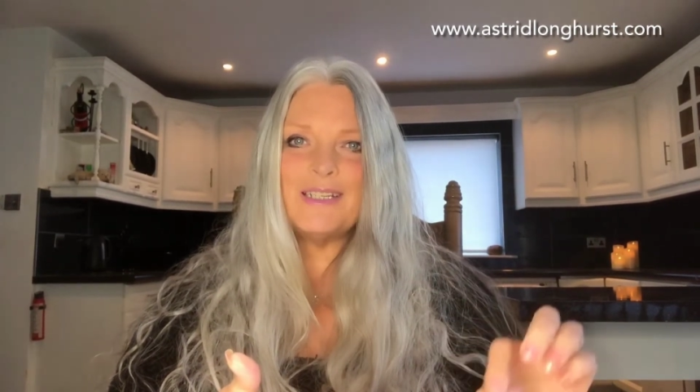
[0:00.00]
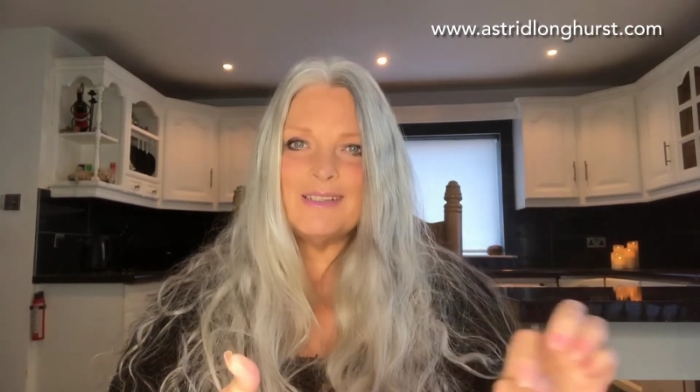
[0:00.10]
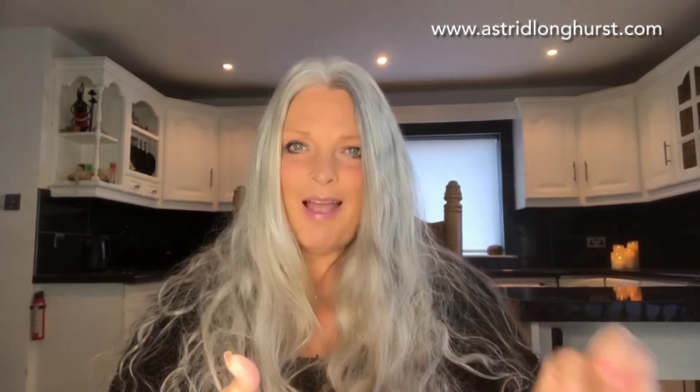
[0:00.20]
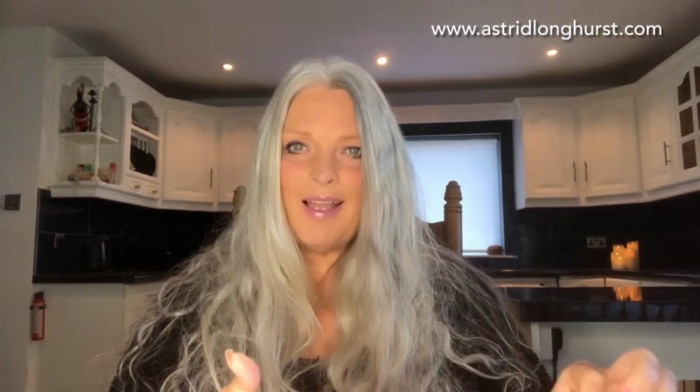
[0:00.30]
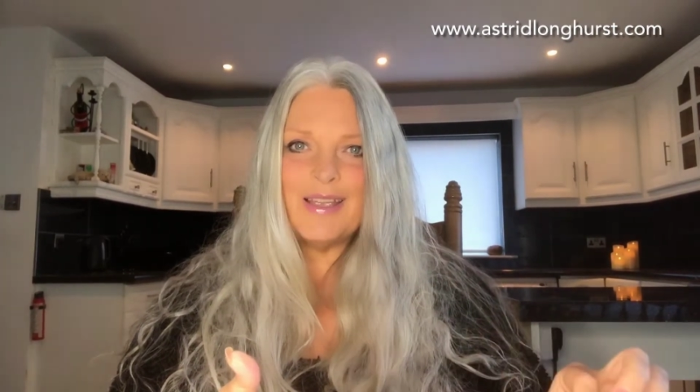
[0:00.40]
in
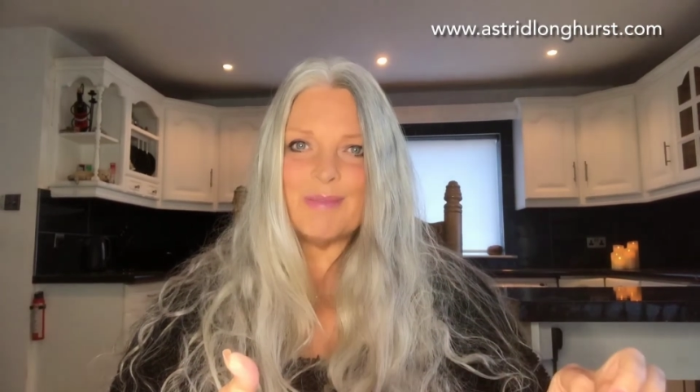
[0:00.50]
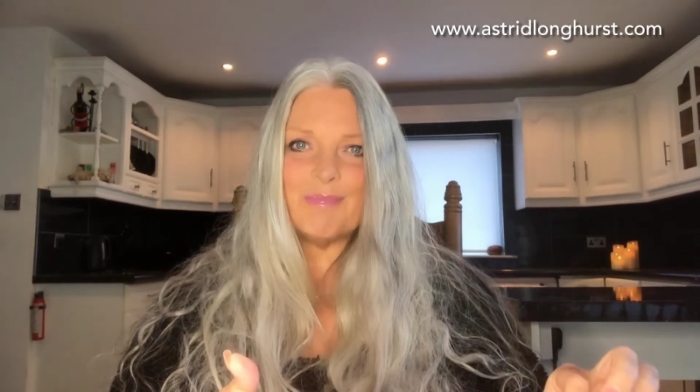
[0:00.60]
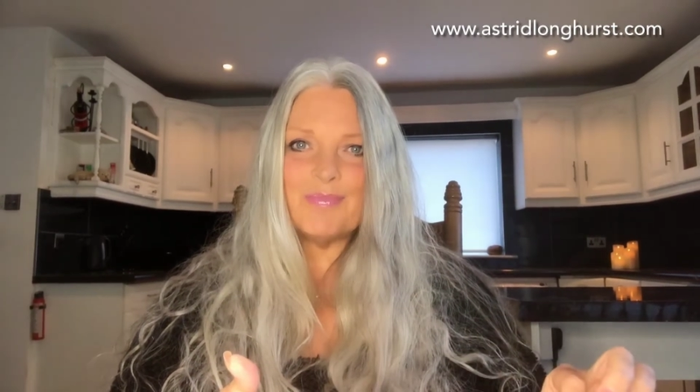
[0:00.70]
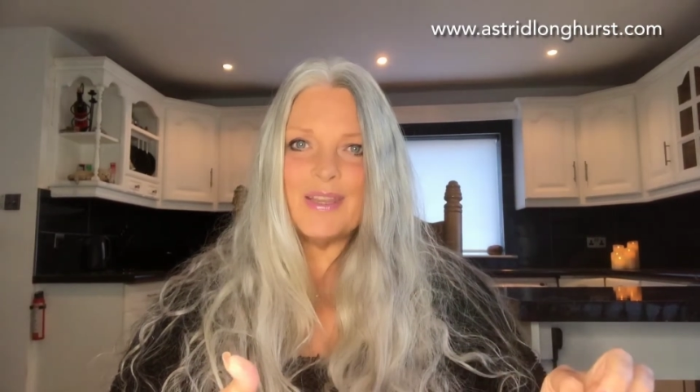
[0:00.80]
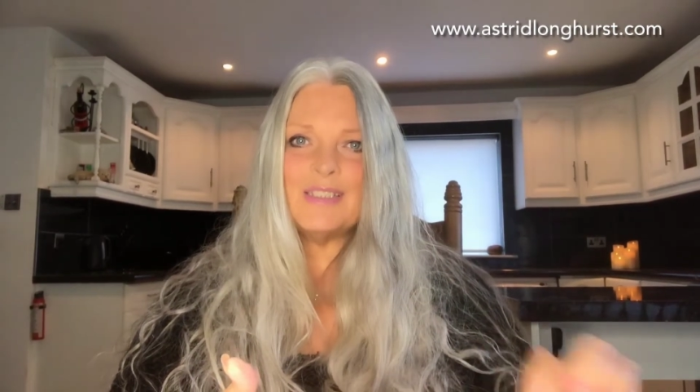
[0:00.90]

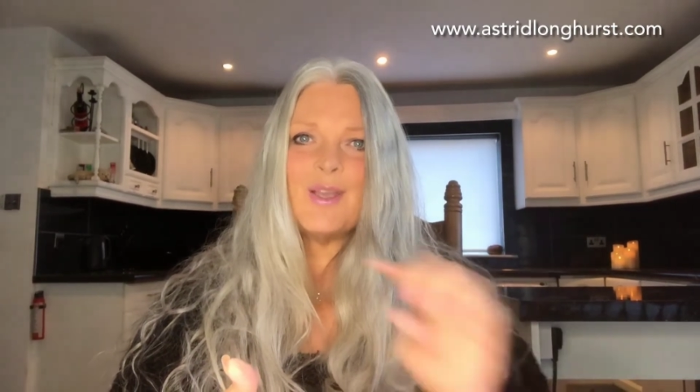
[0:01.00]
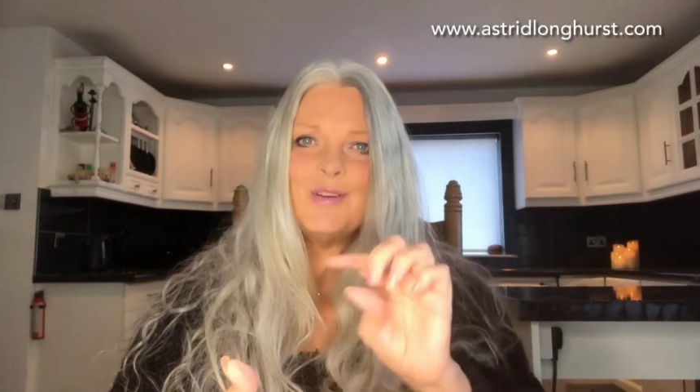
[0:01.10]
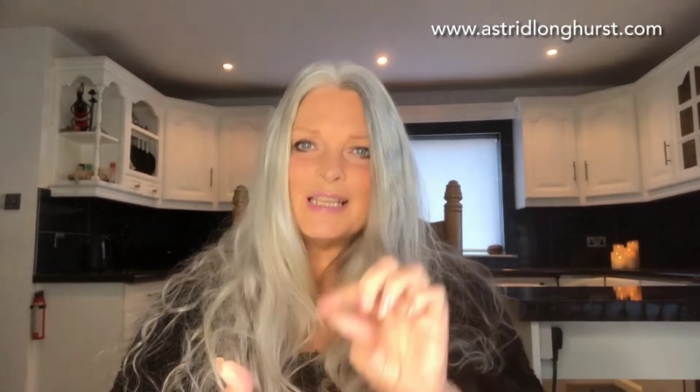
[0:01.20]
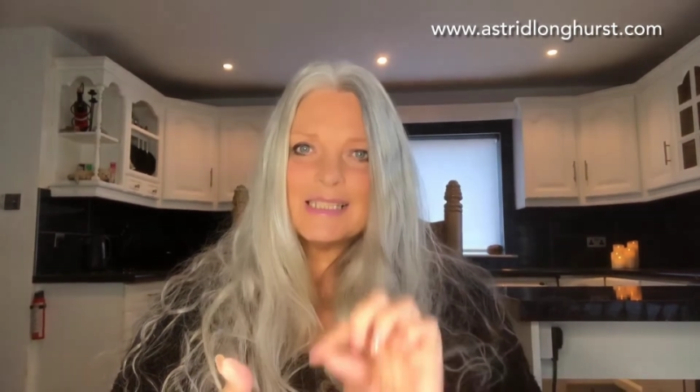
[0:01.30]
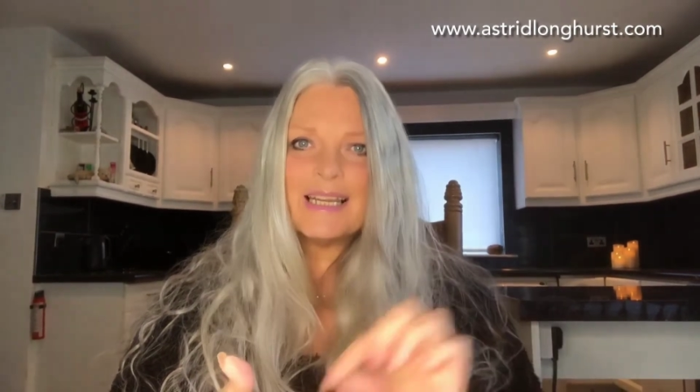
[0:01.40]
time. It's
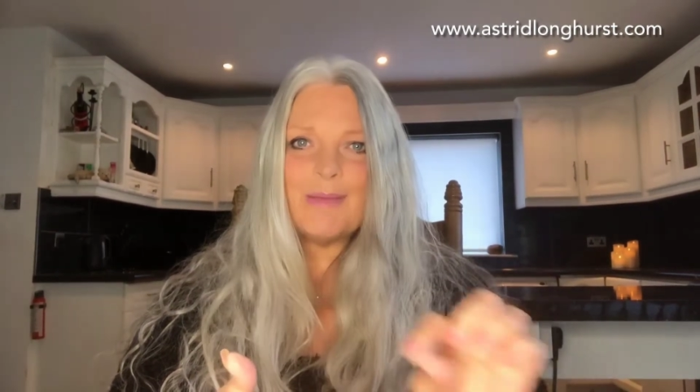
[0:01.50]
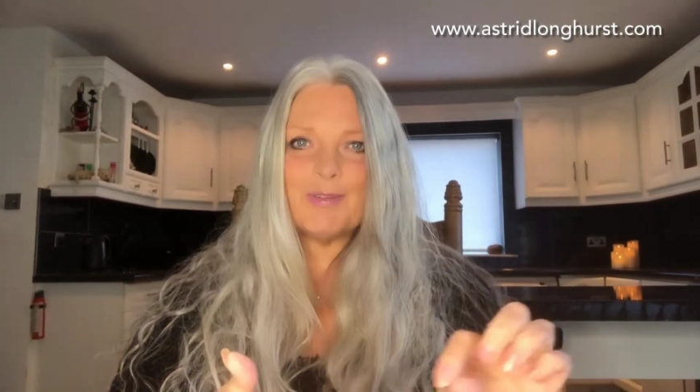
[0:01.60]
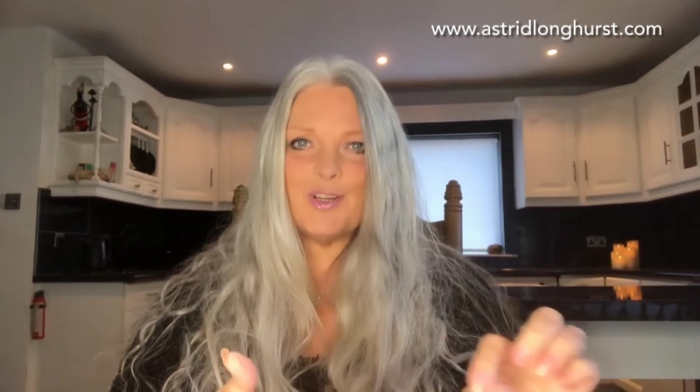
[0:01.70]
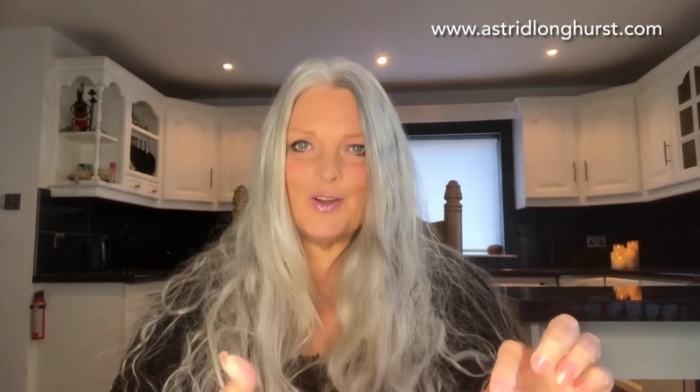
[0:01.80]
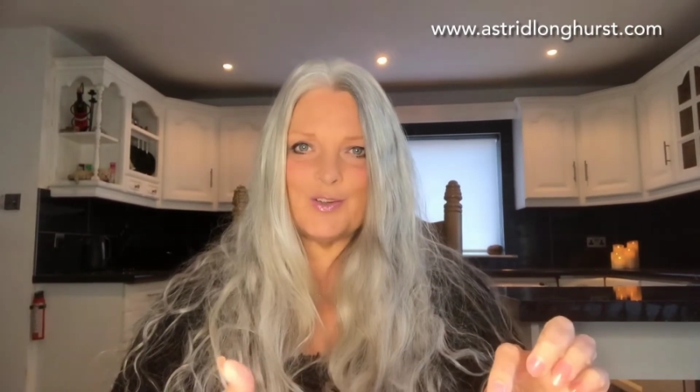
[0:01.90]
only a
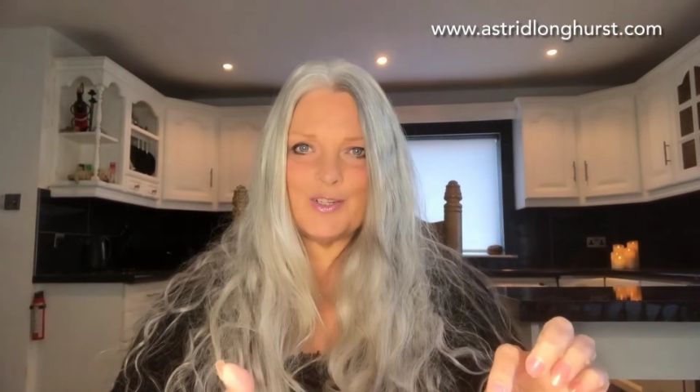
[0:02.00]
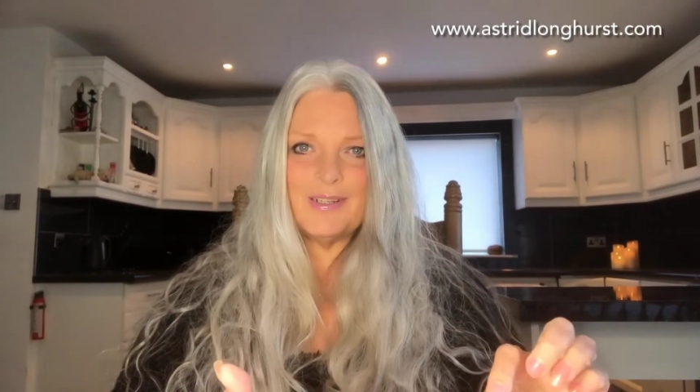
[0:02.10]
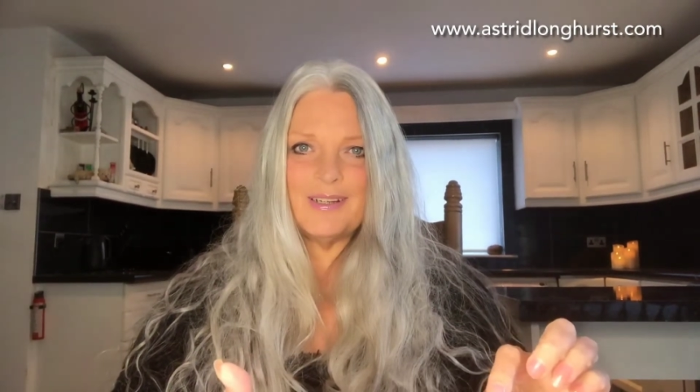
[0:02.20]
snapshot.